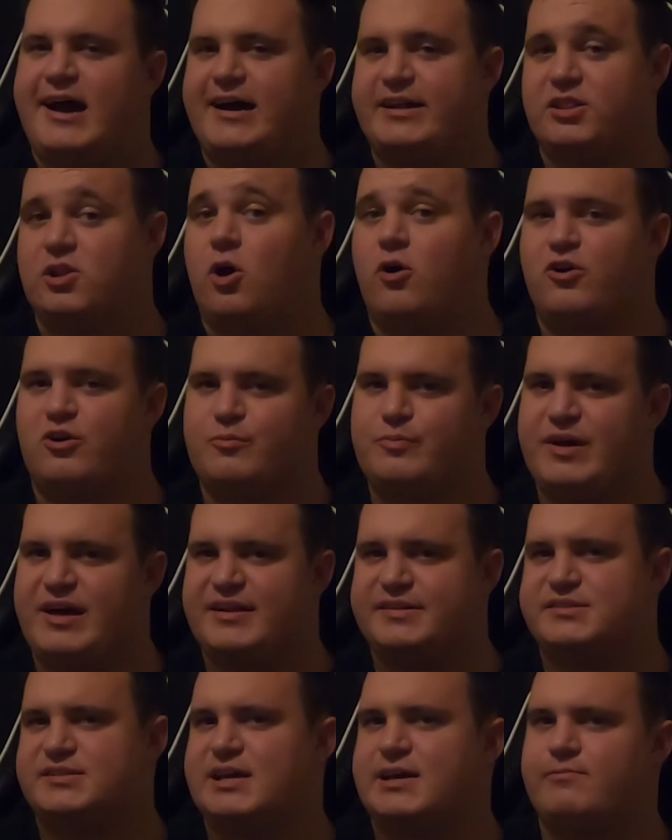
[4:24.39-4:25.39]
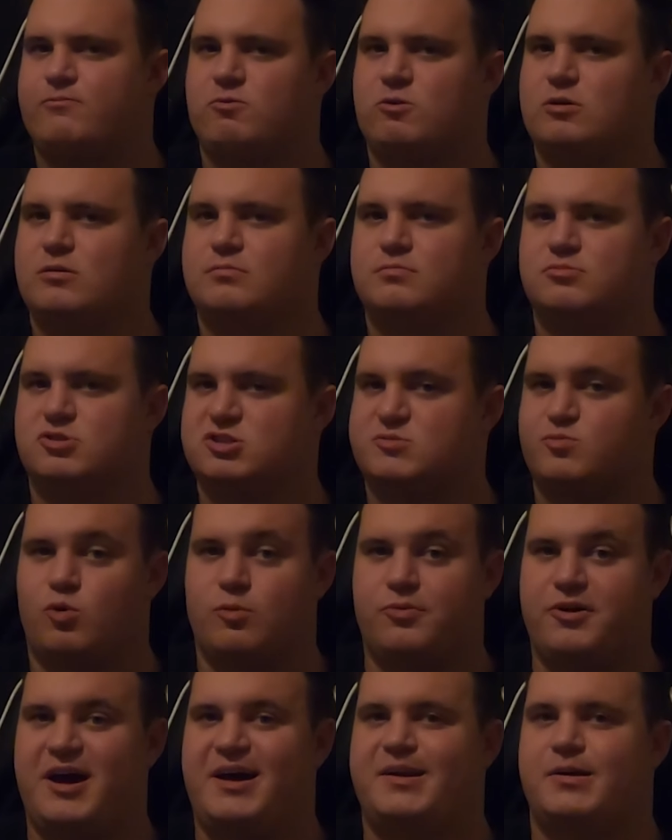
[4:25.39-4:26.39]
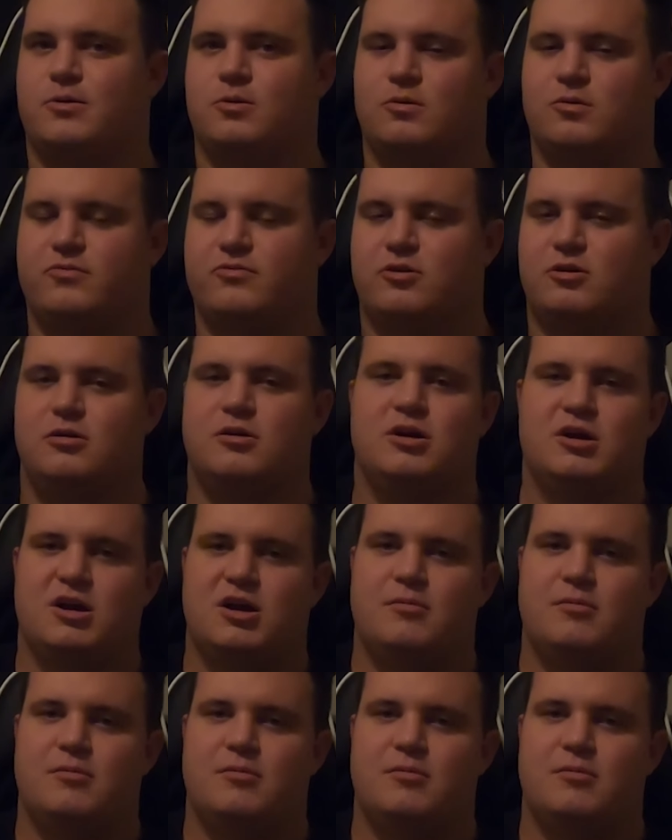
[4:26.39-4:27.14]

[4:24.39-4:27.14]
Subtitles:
had longer beds, and were just more practical for